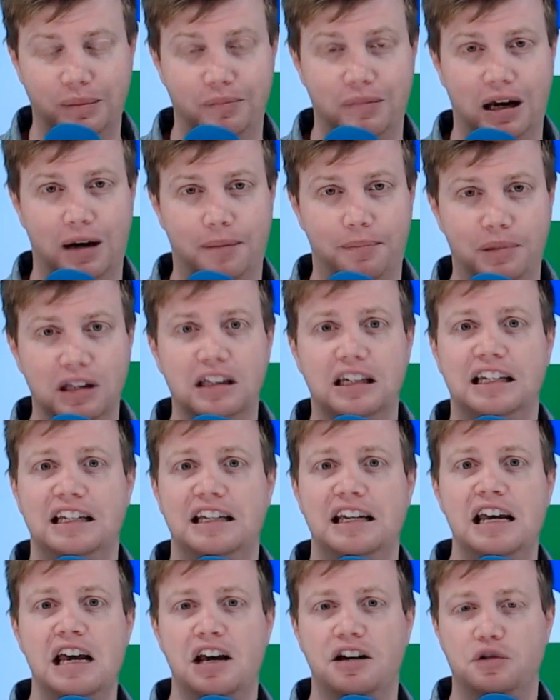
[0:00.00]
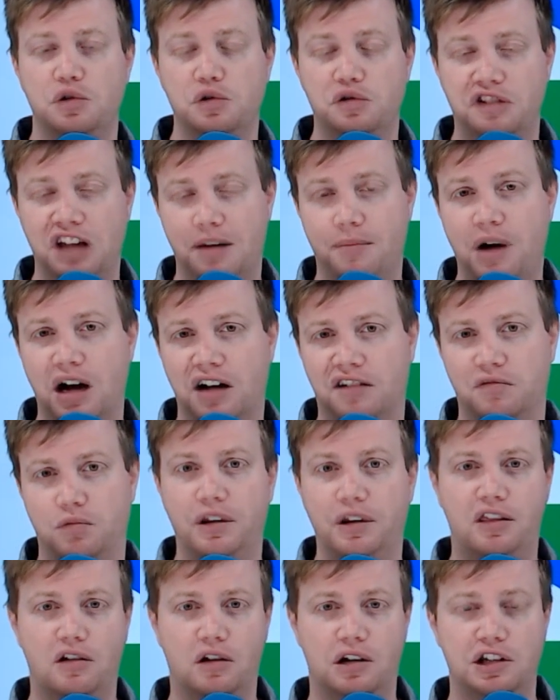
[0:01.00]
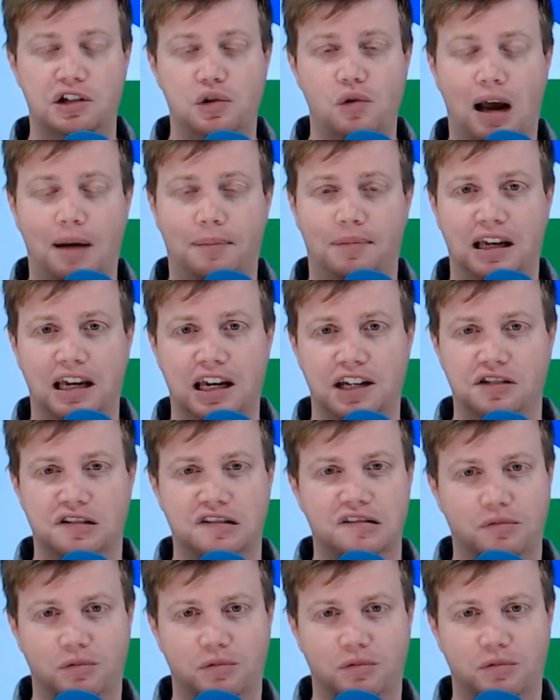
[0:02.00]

ability to sandbox Win32 applications,